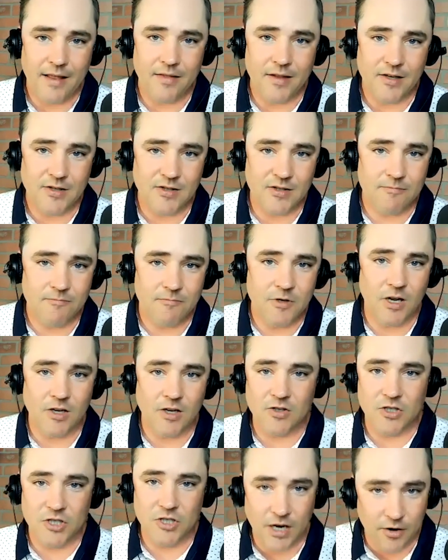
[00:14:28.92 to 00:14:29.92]
this
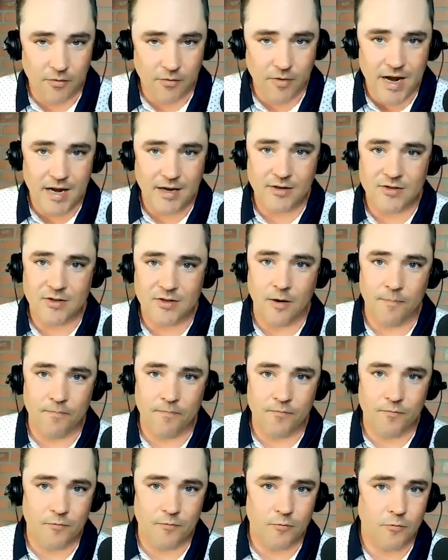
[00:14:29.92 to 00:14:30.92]
does generate
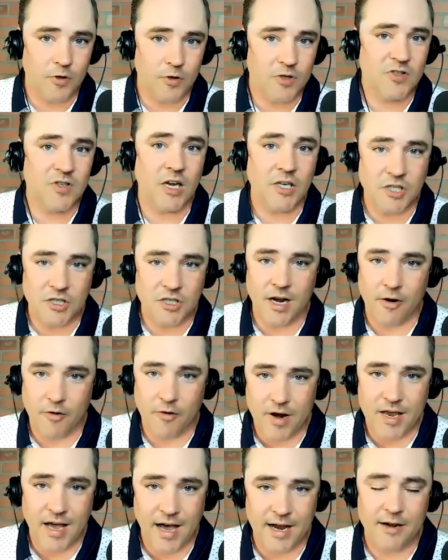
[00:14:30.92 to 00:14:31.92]
some
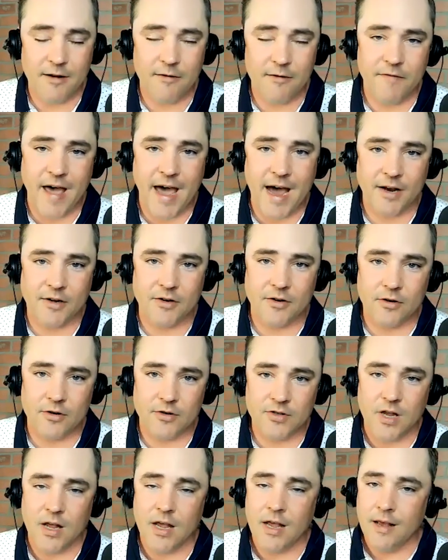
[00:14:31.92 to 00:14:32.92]
recessionary kind of
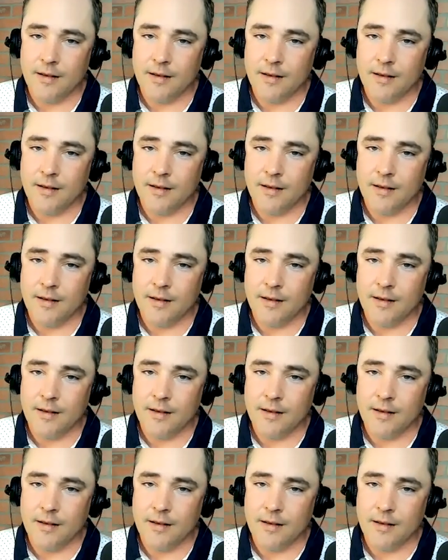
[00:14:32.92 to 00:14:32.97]
factors,